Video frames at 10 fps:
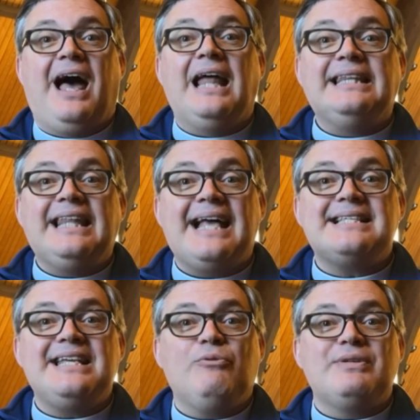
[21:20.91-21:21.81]

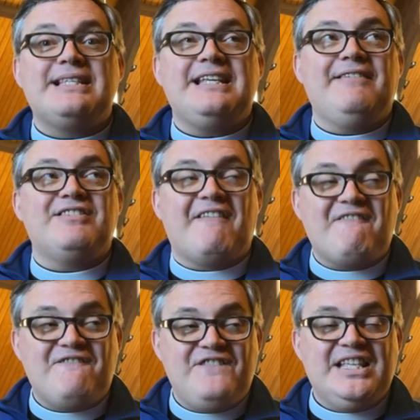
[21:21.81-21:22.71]
unless he receives
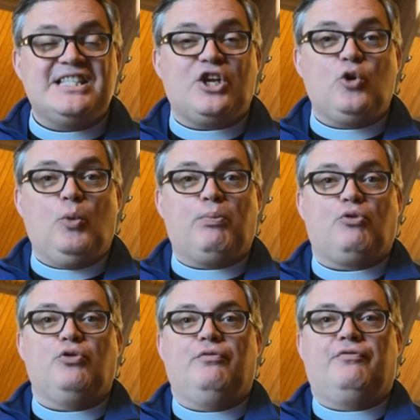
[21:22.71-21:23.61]
physical
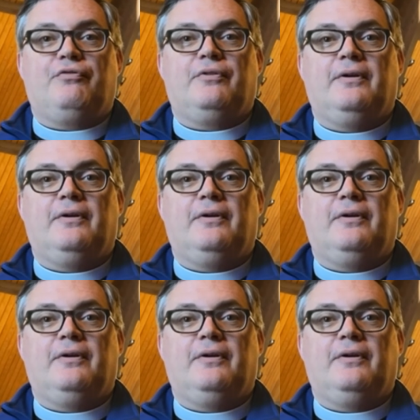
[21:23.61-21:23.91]
proof.